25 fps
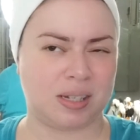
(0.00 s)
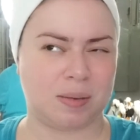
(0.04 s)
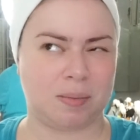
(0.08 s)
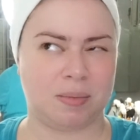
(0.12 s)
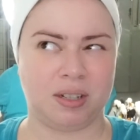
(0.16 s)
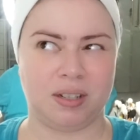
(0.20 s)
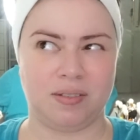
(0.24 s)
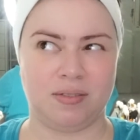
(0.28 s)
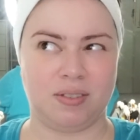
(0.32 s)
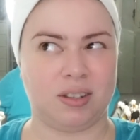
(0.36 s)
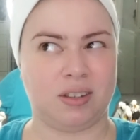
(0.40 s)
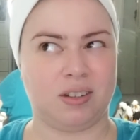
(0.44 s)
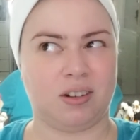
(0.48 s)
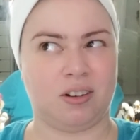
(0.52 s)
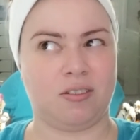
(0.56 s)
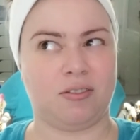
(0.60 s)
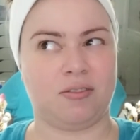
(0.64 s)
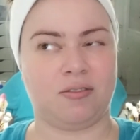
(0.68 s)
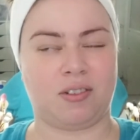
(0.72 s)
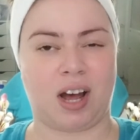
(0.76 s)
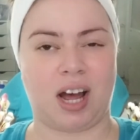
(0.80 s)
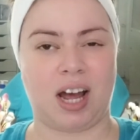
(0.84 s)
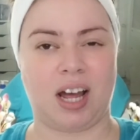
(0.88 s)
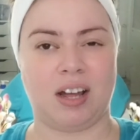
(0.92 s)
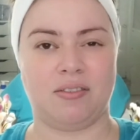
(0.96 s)
I believe that there are
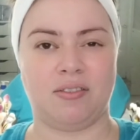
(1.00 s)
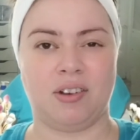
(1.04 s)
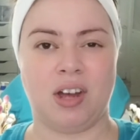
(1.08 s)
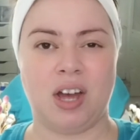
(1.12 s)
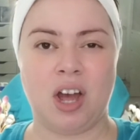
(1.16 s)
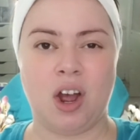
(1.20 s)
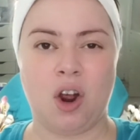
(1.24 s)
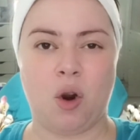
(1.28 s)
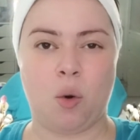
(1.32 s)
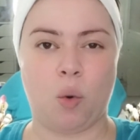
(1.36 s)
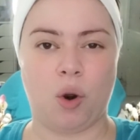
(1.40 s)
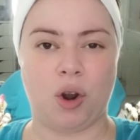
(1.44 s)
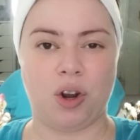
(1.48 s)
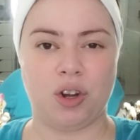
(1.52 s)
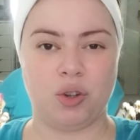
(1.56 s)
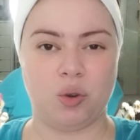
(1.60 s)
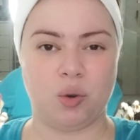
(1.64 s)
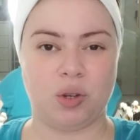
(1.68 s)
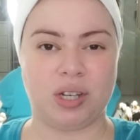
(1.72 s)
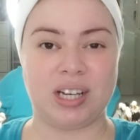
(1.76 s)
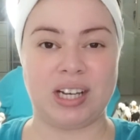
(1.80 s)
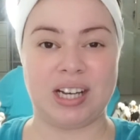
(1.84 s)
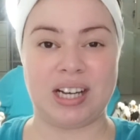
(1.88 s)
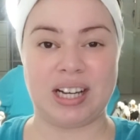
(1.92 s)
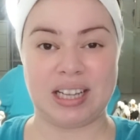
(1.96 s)
5 where you
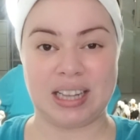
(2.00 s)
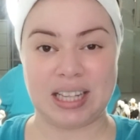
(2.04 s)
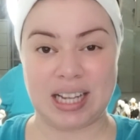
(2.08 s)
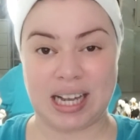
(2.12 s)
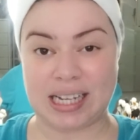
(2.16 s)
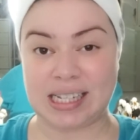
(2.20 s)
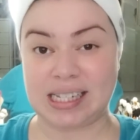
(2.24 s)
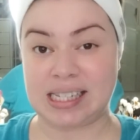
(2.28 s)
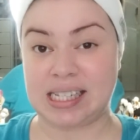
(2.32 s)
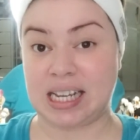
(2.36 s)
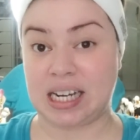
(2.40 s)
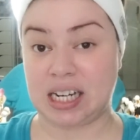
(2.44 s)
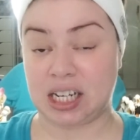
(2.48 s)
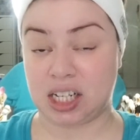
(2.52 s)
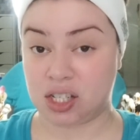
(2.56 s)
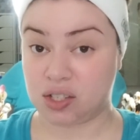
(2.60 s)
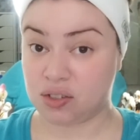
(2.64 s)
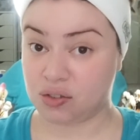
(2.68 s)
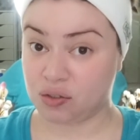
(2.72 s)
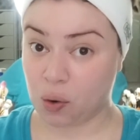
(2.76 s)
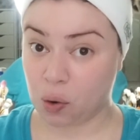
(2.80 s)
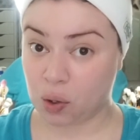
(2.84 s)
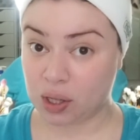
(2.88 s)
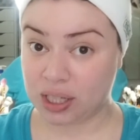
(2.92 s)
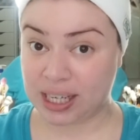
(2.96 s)
can cleanse and
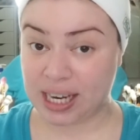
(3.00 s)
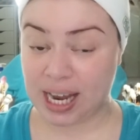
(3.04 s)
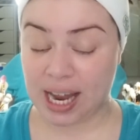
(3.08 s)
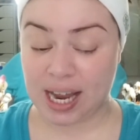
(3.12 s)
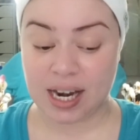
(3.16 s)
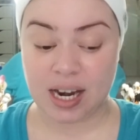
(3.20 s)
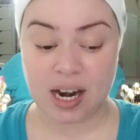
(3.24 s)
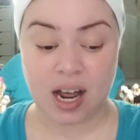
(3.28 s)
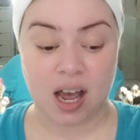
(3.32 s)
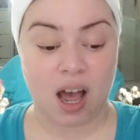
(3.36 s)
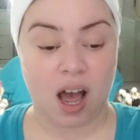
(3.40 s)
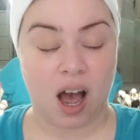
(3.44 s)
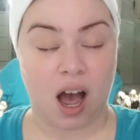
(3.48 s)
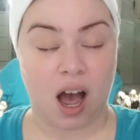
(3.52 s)
exfoliate.